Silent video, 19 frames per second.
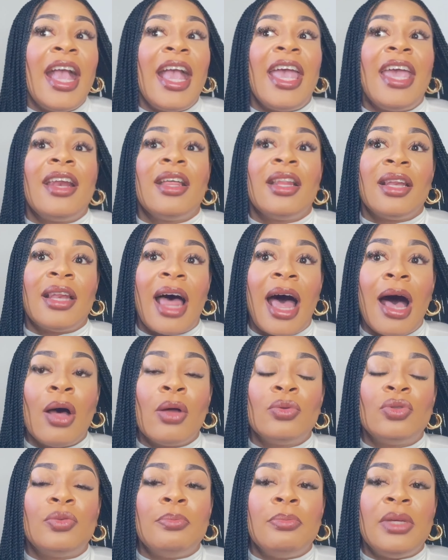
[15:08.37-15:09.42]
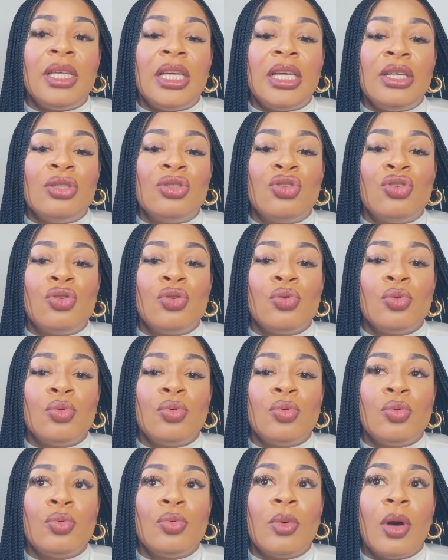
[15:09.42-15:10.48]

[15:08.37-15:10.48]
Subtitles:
it allowed me to